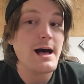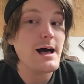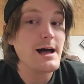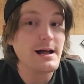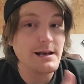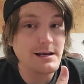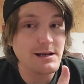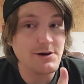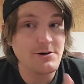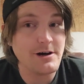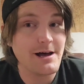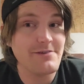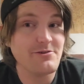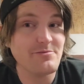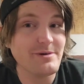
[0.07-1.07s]

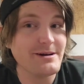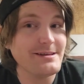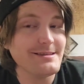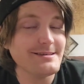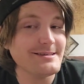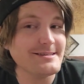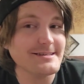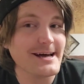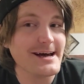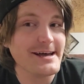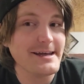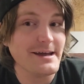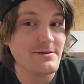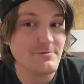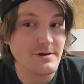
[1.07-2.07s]
Aloha everybody, this is
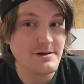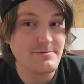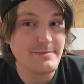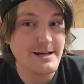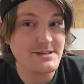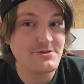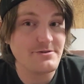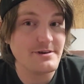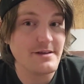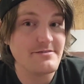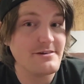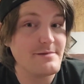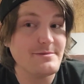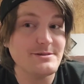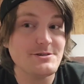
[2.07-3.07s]
Kai, and welcome back to
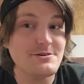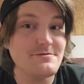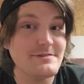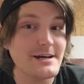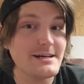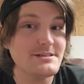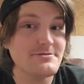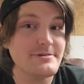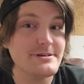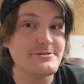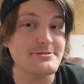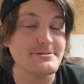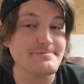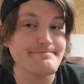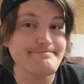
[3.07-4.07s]
another episode of Kai's
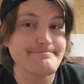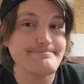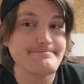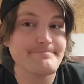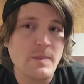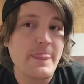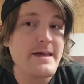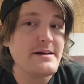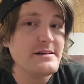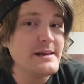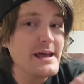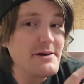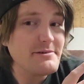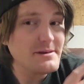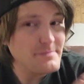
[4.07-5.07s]
Creatures.
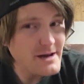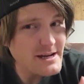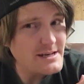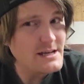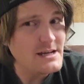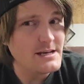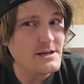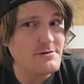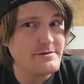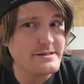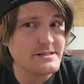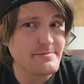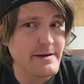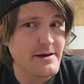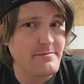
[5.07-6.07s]
Now, you might not know
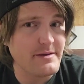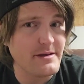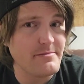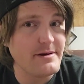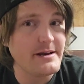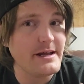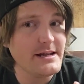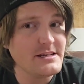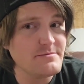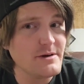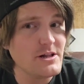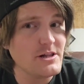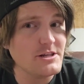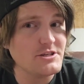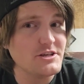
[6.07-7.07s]
this about me, but
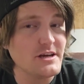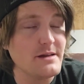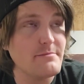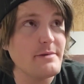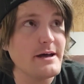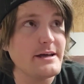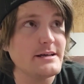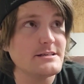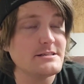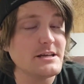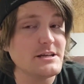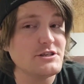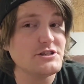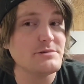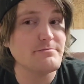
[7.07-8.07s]
entomology, and by
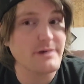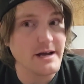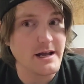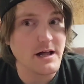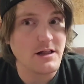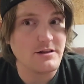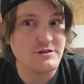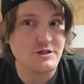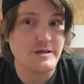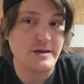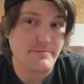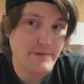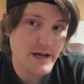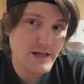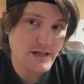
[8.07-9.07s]
extension biology
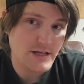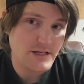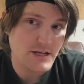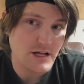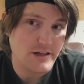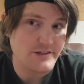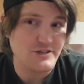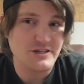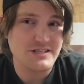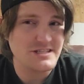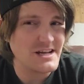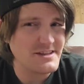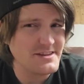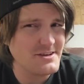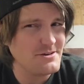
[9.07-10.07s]
and paleontology, is
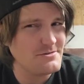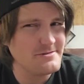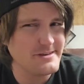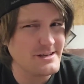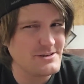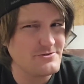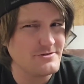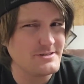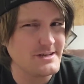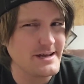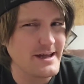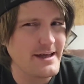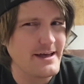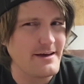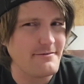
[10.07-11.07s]
not the only interest I
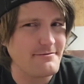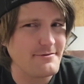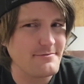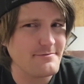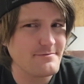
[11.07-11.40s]
have.